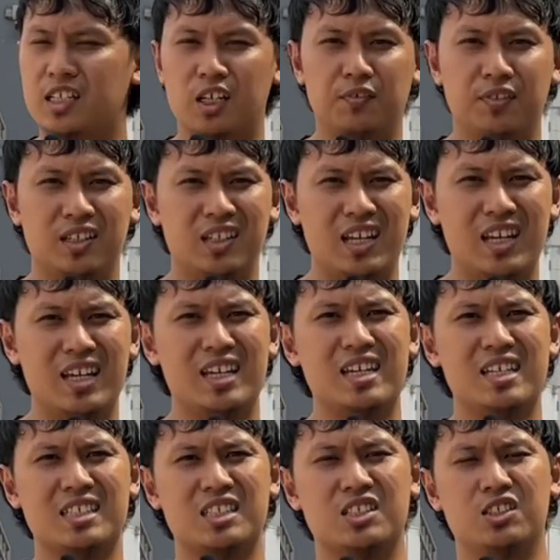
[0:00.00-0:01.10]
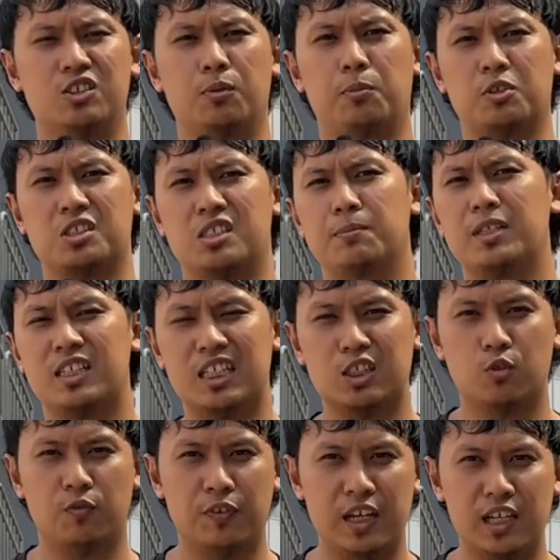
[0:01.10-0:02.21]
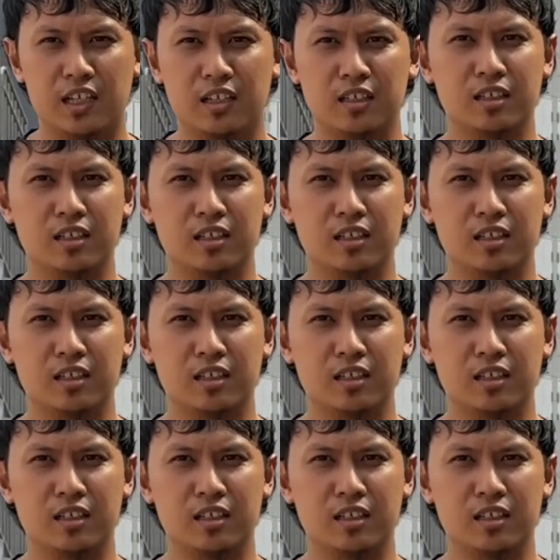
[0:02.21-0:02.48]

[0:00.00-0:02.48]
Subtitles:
the end of the day is your proximity to failure.